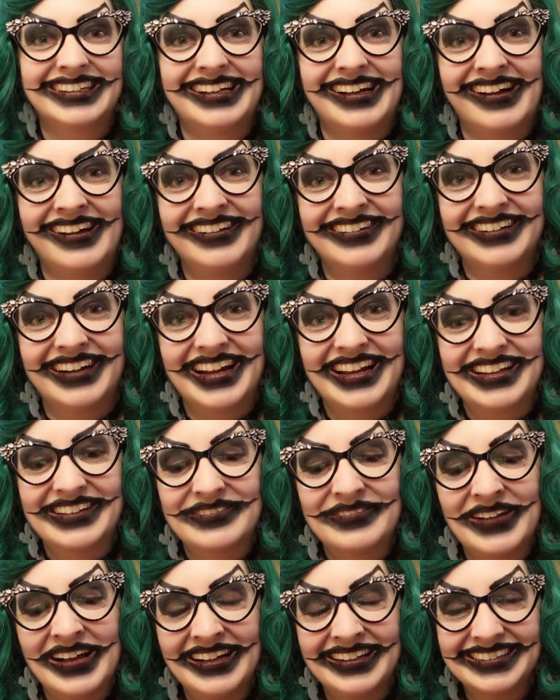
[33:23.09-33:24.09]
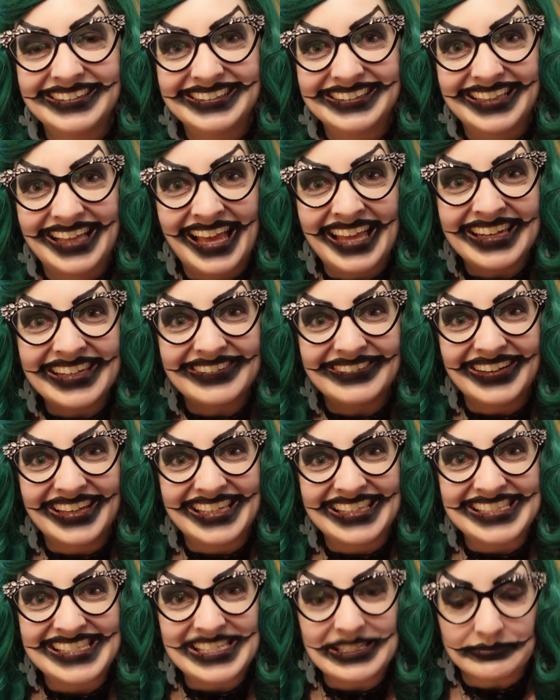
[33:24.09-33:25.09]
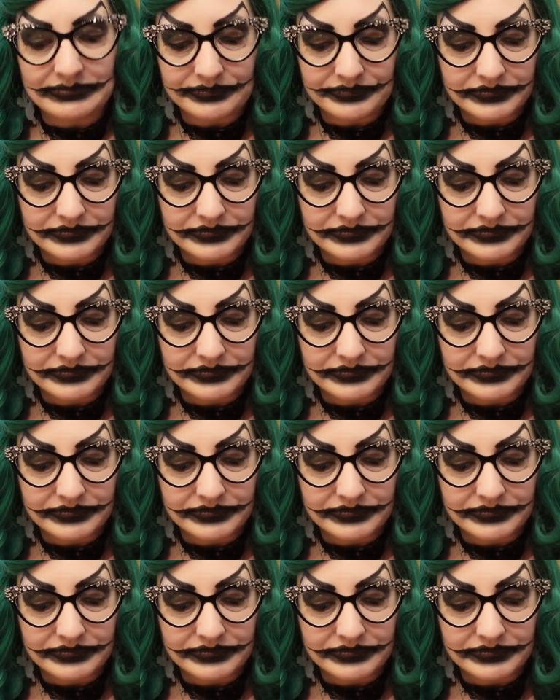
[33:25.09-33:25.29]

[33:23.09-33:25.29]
All right. Well, anyways,